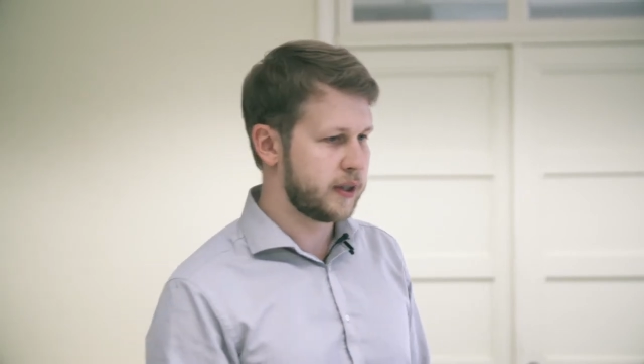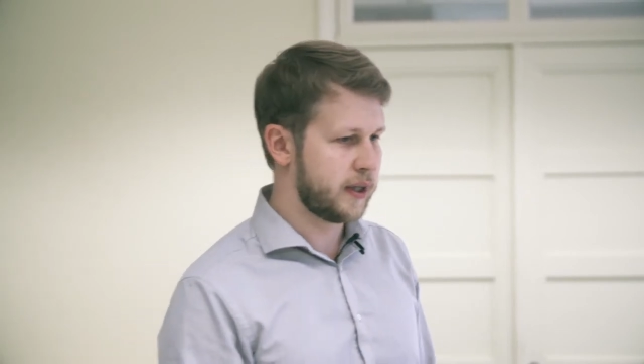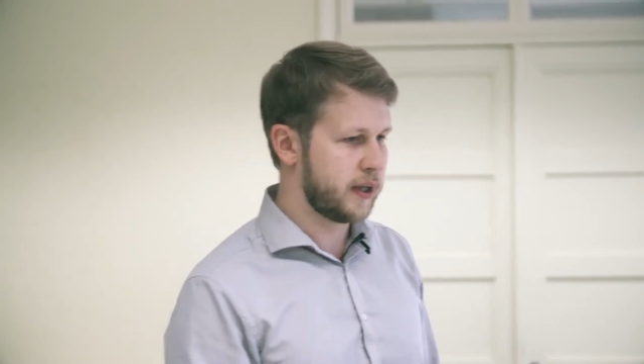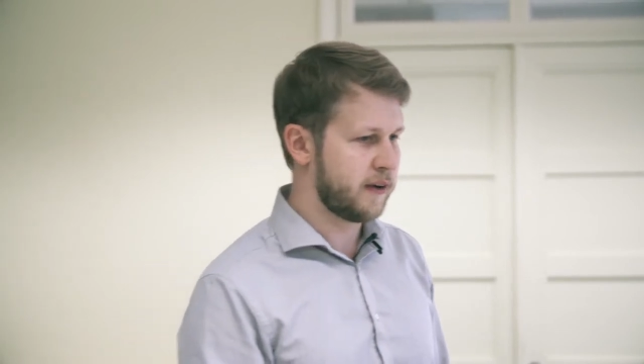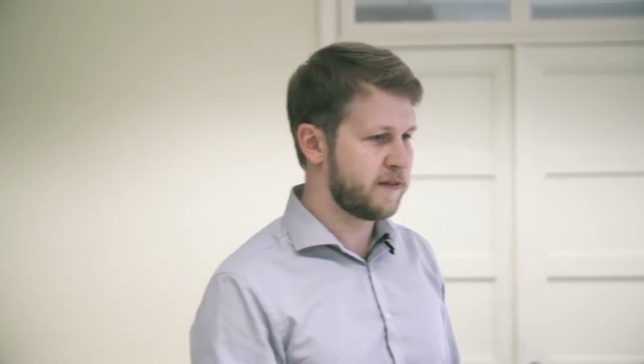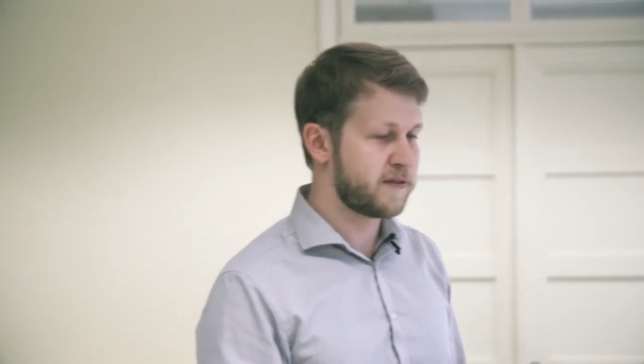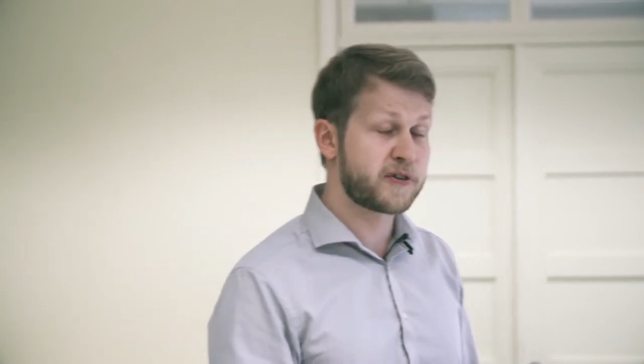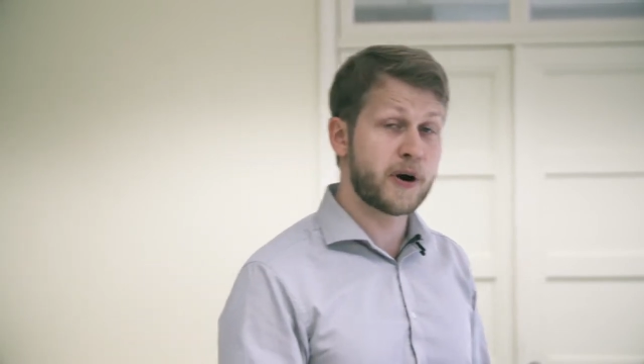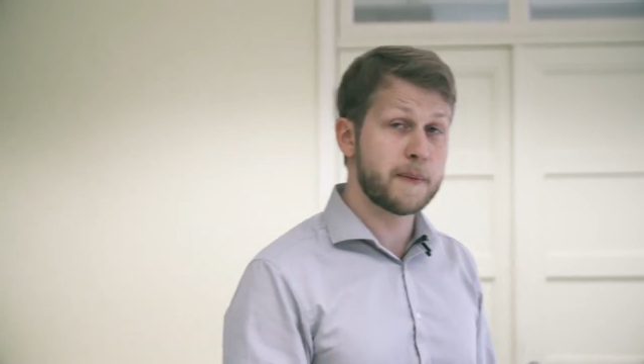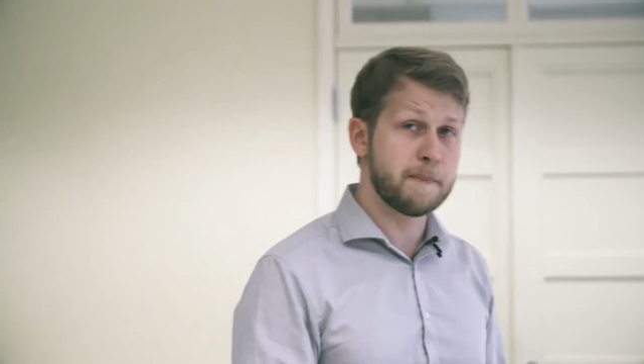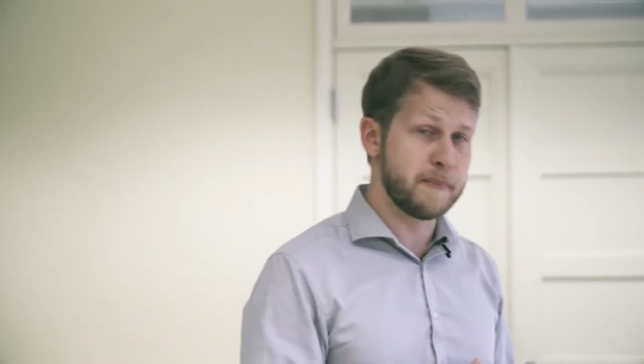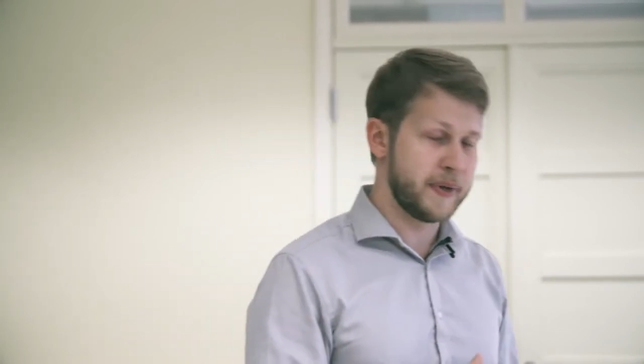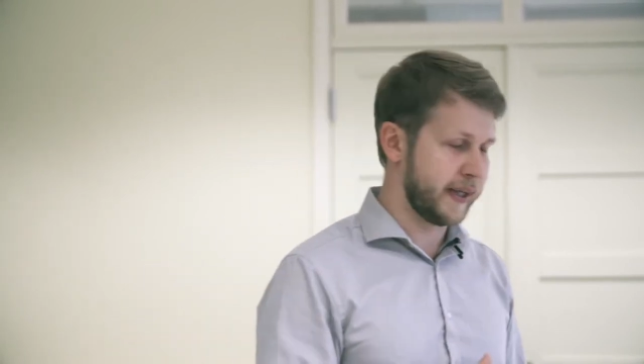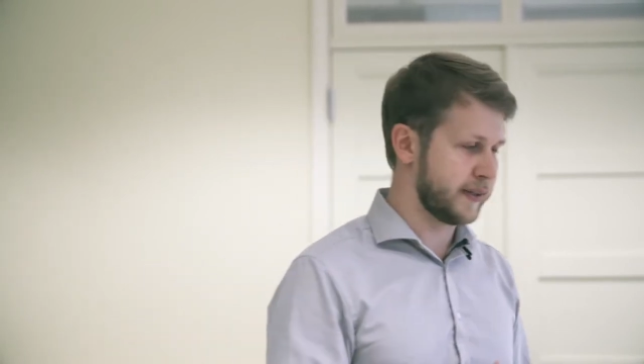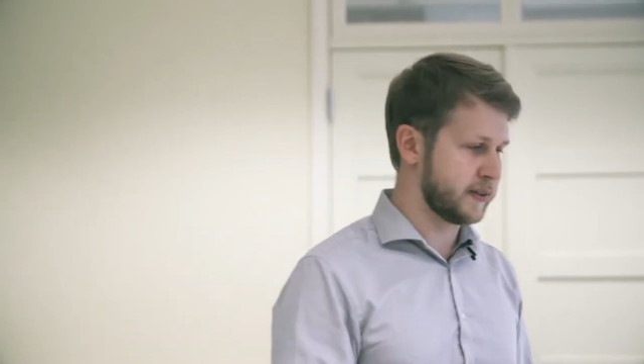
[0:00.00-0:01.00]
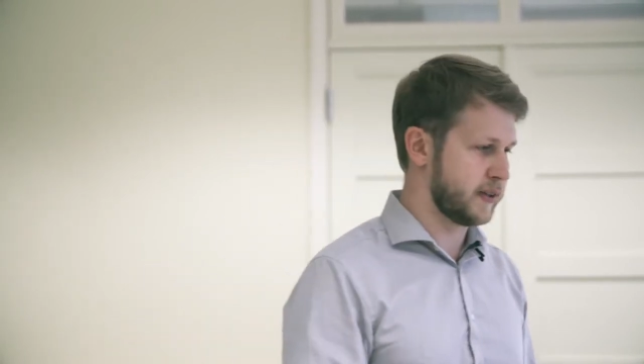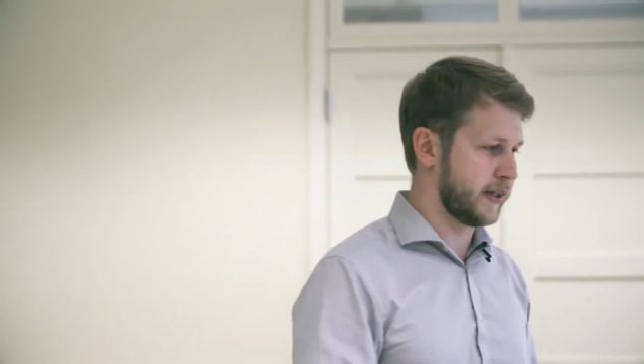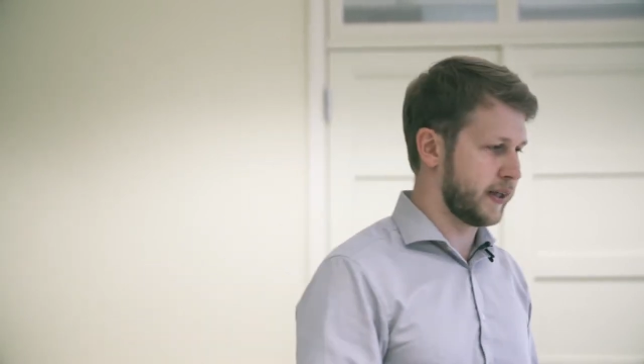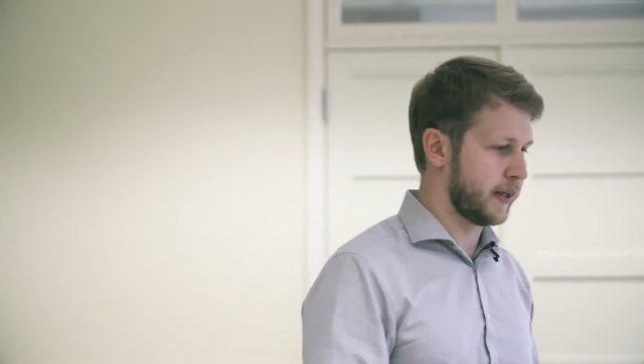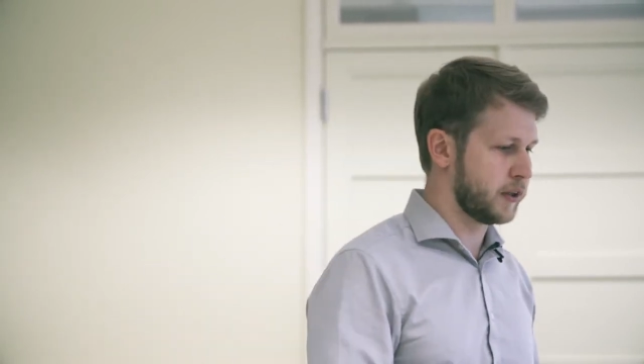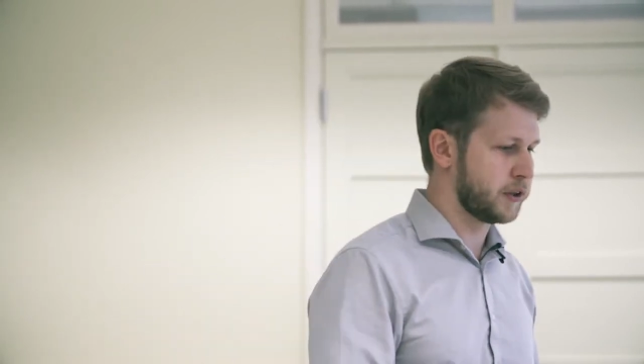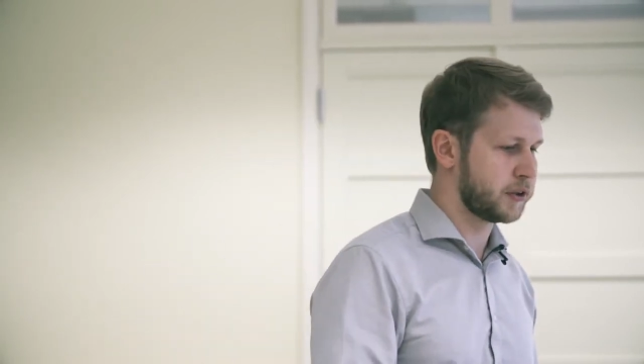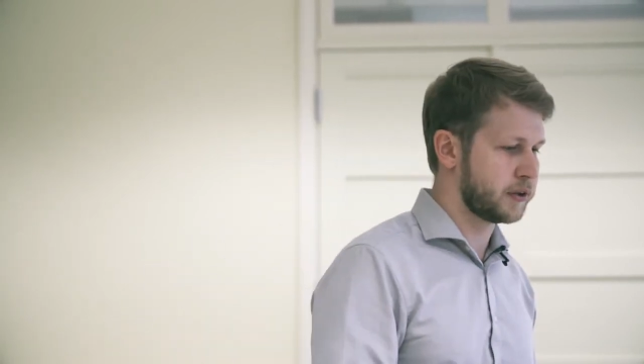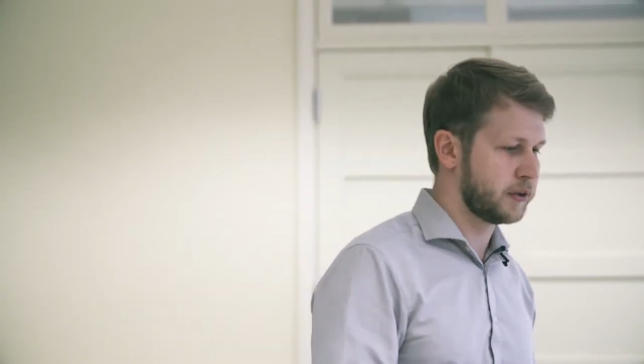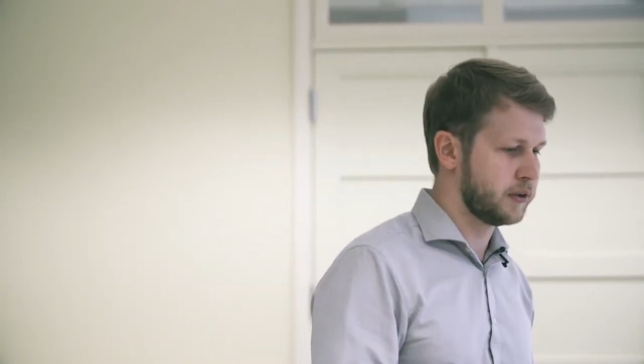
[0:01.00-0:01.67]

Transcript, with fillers: uh, from means in English.